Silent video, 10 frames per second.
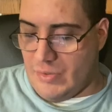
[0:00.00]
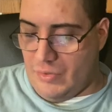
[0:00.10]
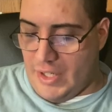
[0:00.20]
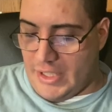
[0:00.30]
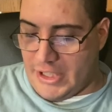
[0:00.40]

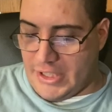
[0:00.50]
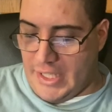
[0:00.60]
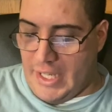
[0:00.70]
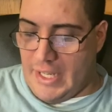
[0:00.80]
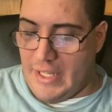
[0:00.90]
wish
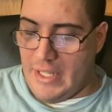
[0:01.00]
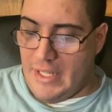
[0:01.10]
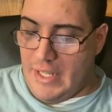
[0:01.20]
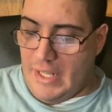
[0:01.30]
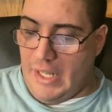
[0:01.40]
that
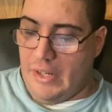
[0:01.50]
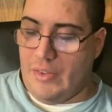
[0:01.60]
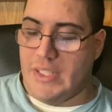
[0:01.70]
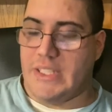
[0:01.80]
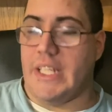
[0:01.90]
it
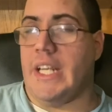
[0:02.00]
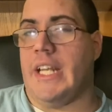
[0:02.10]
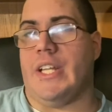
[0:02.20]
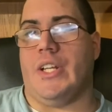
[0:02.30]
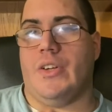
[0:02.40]
was
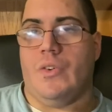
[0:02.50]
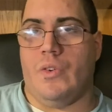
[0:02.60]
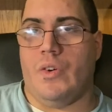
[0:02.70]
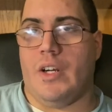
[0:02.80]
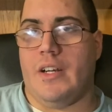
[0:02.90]
either
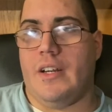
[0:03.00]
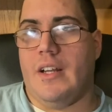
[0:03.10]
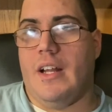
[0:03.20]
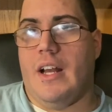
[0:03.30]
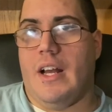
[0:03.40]
or,
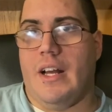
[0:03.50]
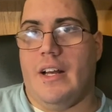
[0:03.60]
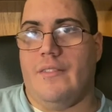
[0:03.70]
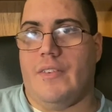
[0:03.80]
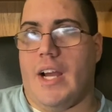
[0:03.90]

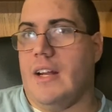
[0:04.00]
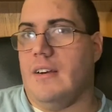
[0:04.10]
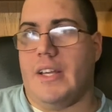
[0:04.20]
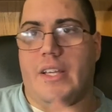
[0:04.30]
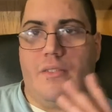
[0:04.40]
um, kind of
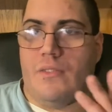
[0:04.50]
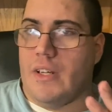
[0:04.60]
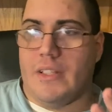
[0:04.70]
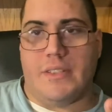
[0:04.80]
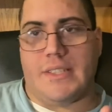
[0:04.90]
like
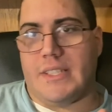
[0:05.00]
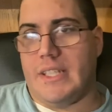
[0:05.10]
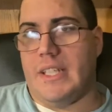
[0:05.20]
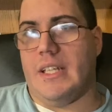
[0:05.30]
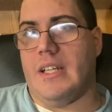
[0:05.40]
what you
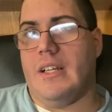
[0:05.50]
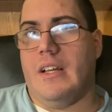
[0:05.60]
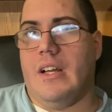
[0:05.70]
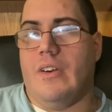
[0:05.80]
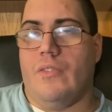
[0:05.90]
see
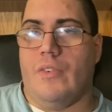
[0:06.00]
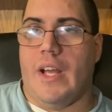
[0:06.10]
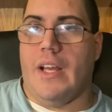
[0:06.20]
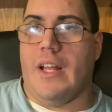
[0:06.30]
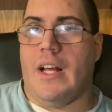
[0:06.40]

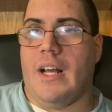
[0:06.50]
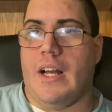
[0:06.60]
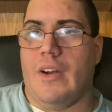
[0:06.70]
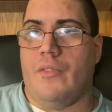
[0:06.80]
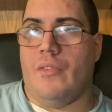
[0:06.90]
when
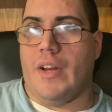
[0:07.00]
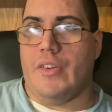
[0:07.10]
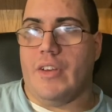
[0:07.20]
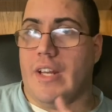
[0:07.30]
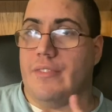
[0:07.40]
uh, when
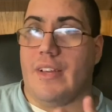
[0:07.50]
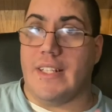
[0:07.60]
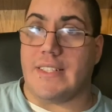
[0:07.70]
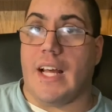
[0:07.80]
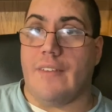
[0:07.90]
you get a
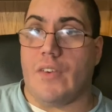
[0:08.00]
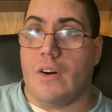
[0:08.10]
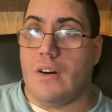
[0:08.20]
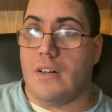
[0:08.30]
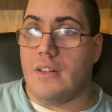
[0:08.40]
FaceTime
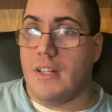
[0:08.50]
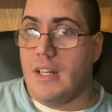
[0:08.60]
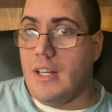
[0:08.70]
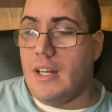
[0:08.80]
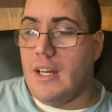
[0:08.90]
call.
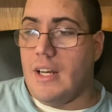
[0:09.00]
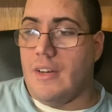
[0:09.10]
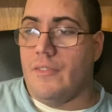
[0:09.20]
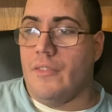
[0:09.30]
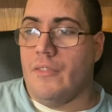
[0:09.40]

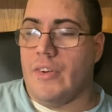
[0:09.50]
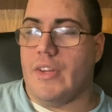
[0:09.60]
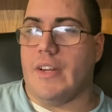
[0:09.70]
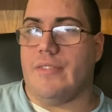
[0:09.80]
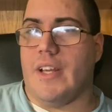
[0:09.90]
Um, when you
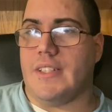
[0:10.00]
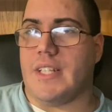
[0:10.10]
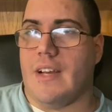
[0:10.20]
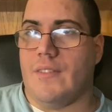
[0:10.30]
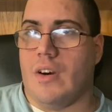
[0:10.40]
get a
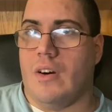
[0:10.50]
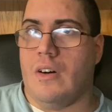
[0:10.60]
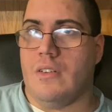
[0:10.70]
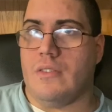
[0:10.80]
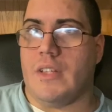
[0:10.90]
FaceTime
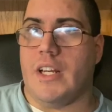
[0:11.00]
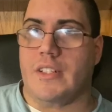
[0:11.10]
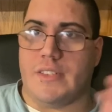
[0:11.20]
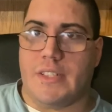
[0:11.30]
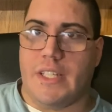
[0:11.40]
call,
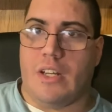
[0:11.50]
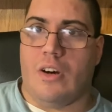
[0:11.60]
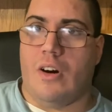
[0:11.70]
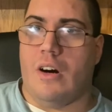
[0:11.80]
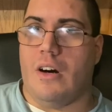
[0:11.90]
there's the
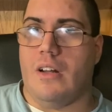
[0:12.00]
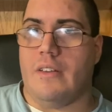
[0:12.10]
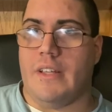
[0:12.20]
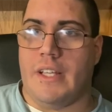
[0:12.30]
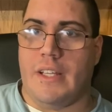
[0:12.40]
call,
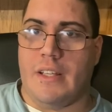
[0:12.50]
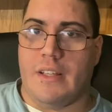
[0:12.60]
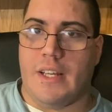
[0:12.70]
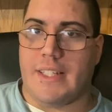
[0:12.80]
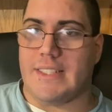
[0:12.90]

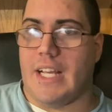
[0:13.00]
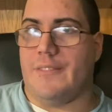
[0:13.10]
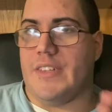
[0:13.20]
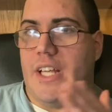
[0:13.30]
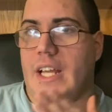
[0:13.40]
the
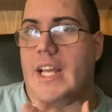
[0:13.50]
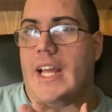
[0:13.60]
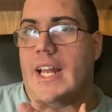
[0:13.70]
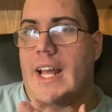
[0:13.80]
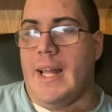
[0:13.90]
accept
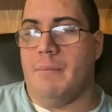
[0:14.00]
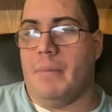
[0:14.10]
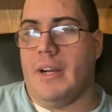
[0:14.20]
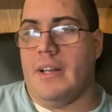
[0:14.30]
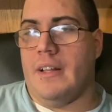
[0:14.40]
and end
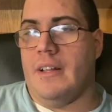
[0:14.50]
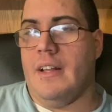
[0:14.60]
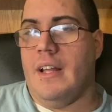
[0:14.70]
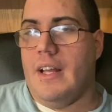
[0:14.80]
button.